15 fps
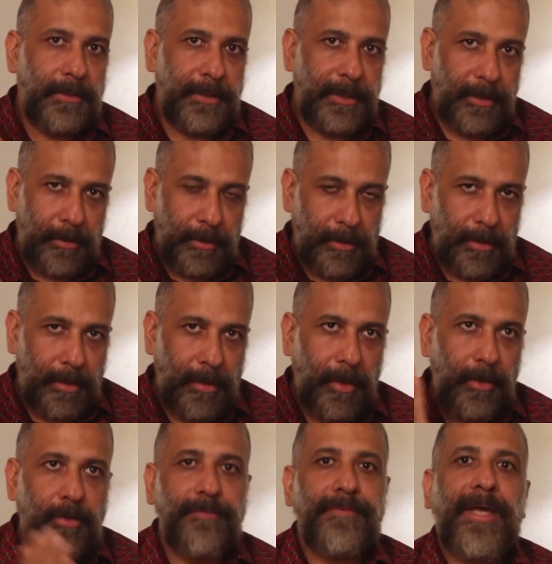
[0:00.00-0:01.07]
did a
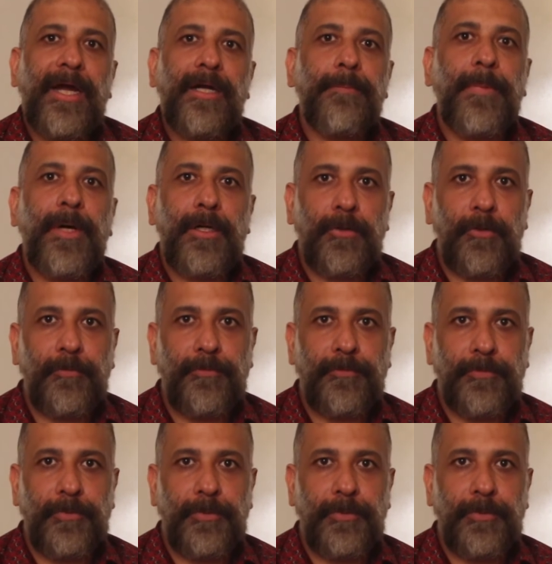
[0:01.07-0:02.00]
lot of that part of,